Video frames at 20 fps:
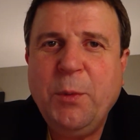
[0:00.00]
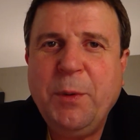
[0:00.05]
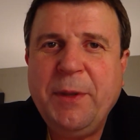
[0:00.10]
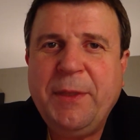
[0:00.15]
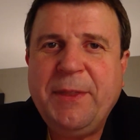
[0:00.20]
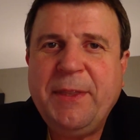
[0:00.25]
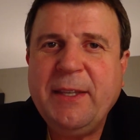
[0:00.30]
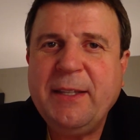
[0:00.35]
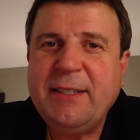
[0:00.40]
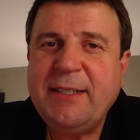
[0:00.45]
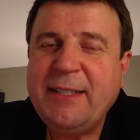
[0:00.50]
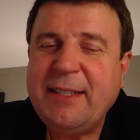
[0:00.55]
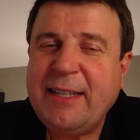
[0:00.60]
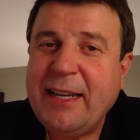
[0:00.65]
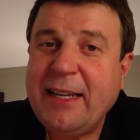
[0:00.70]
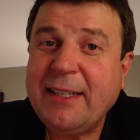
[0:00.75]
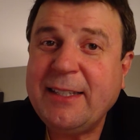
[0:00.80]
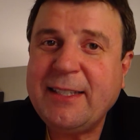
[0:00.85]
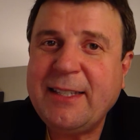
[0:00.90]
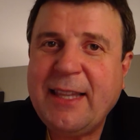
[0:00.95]
with the
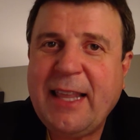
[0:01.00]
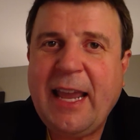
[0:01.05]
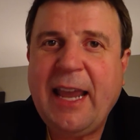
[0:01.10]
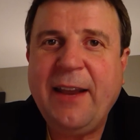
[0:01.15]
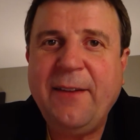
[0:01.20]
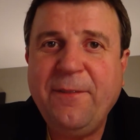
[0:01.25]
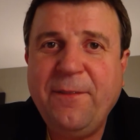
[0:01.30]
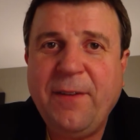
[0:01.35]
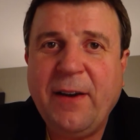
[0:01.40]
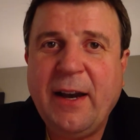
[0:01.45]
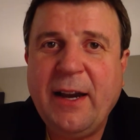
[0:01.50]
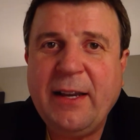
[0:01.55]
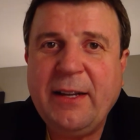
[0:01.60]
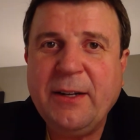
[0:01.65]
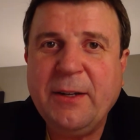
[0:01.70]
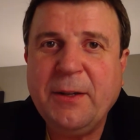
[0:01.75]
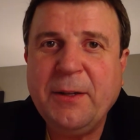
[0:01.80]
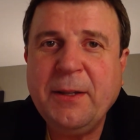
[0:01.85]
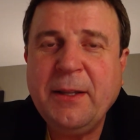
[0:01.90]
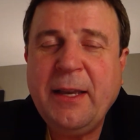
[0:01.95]
sixth and
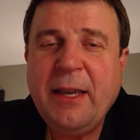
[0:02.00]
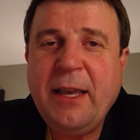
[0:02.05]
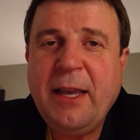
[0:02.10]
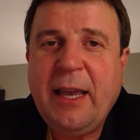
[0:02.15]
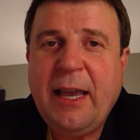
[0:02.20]
final